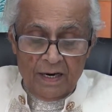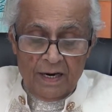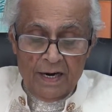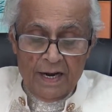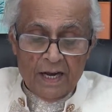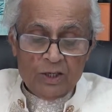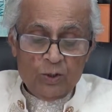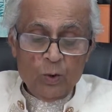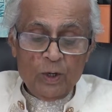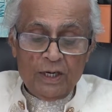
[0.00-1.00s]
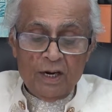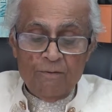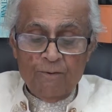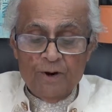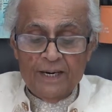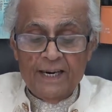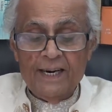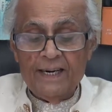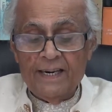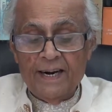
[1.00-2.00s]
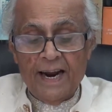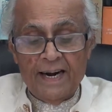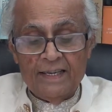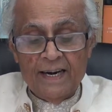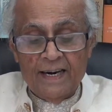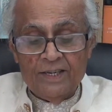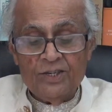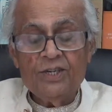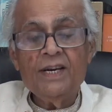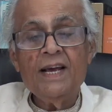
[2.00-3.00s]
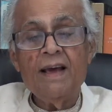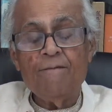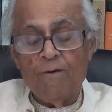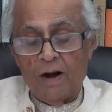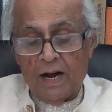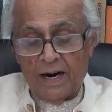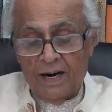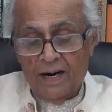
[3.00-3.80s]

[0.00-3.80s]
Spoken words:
India's total fertility rate, that is TFR,